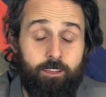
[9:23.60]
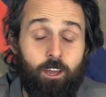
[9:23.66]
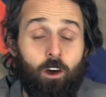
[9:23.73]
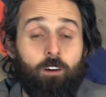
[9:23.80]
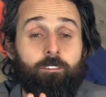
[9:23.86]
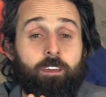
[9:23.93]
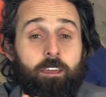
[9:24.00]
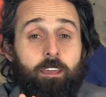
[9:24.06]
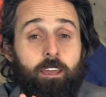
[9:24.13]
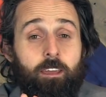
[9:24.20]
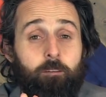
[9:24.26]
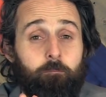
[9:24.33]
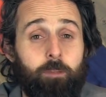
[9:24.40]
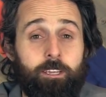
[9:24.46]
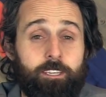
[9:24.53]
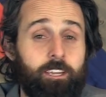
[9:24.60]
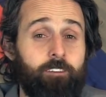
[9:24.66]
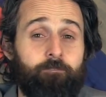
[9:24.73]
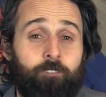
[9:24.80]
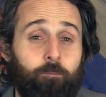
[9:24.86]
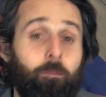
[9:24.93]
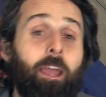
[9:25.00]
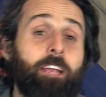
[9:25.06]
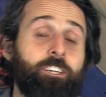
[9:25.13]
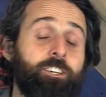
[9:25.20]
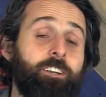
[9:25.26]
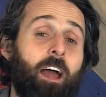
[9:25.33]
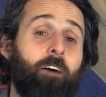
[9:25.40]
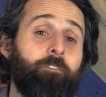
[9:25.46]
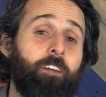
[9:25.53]
The only
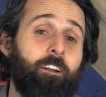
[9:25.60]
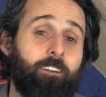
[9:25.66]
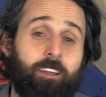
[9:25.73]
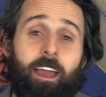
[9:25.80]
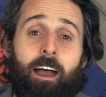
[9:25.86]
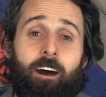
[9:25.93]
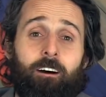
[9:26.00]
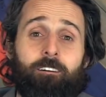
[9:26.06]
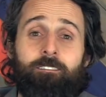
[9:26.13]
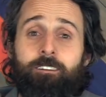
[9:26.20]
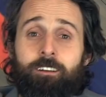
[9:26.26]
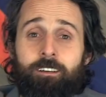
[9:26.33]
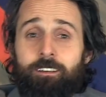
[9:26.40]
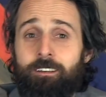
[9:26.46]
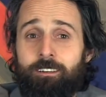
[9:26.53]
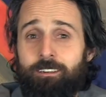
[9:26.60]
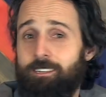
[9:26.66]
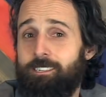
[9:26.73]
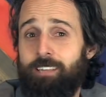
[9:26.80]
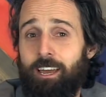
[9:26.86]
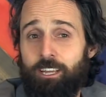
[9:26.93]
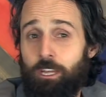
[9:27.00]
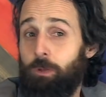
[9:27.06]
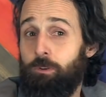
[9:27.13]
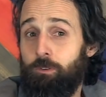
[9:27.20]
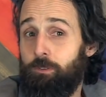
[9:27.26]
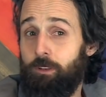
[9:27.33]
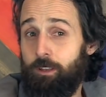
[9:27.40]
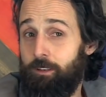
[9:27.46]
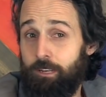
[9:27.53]
misinformation out there, Cal, is that you
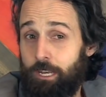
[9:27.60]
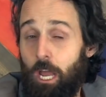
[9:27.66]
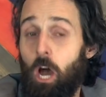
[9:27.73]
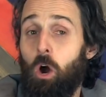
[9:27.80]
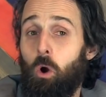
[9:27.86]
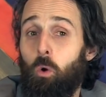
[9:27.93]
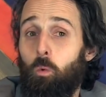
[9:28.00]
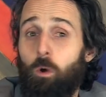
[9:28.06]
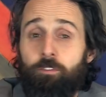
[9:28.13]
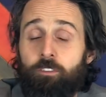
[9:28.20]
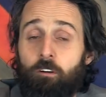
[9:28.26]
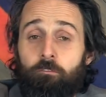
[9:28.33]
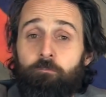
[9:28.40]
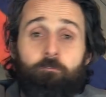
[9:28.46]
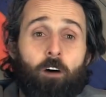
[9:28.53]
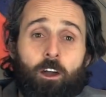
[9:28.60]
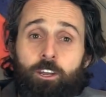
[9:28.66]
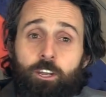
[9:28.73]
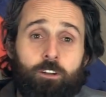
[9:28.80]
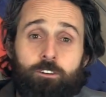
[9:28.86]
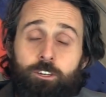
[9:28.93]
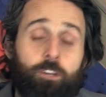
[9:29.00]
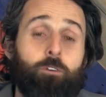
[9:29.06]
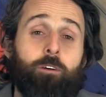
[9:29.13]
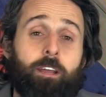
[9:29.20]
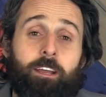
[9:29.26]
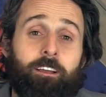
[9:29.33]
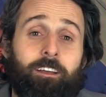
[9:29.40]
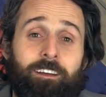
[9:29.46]
know what the fuck you're doing.